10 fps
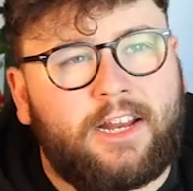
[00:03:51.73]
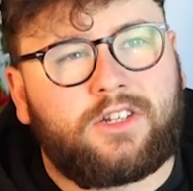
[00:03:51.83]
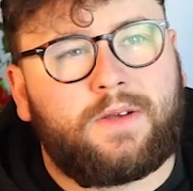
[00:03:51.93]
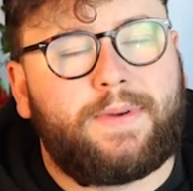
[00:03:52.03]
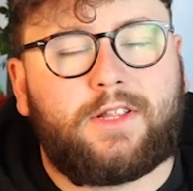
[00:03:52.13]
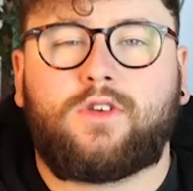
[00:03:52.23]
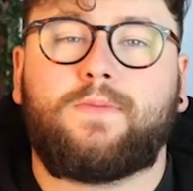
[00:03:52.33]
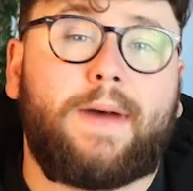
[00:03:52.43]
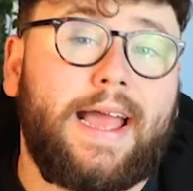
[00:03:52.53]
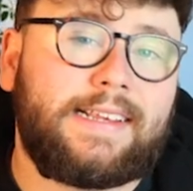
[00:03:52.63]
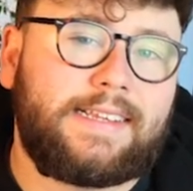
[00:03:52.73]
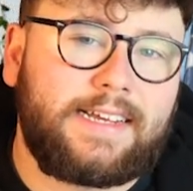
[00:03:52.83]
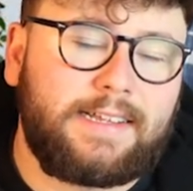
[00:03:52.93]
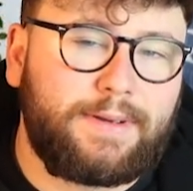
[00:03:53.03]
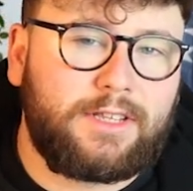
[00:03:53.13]
It looks a bit too
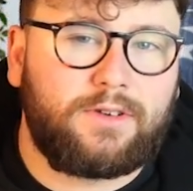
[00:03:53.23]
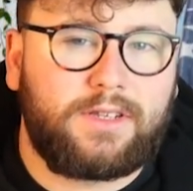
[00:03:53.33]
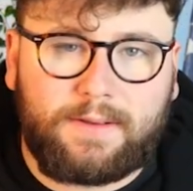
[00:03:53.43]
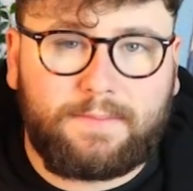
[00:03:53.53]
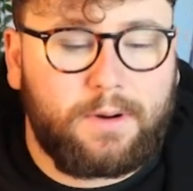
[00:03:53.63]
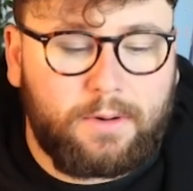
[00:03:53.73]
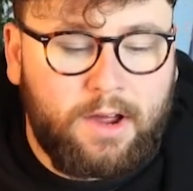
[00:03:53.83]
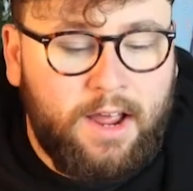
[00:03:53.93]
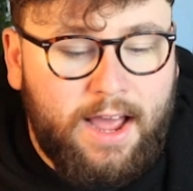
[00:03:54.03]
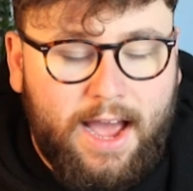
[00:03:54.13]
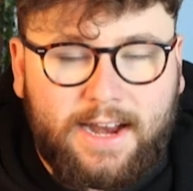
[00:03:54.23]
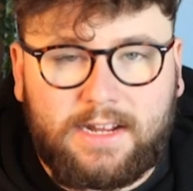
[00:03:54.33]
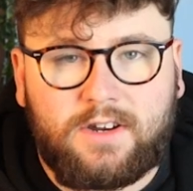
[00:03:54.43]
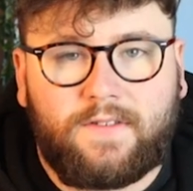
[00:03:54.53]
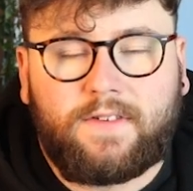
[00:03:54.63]
basic, a bit too simple, and
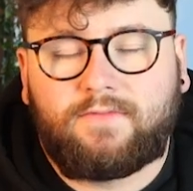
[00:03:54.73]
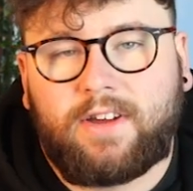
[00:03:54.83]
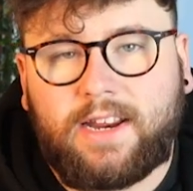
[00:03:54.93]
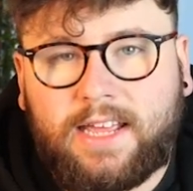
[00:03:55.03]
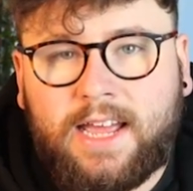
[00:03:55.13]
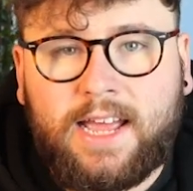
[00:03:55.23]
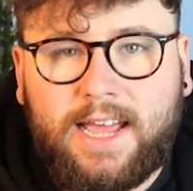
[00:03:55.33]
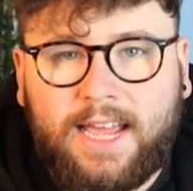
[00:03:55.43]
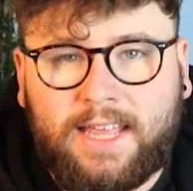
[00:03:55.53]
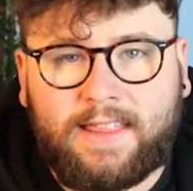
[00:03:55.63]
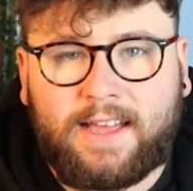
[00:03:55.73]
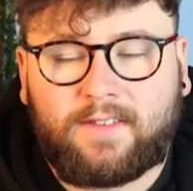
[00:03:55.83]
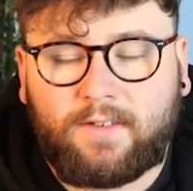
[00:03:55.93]
there's nothing really in there.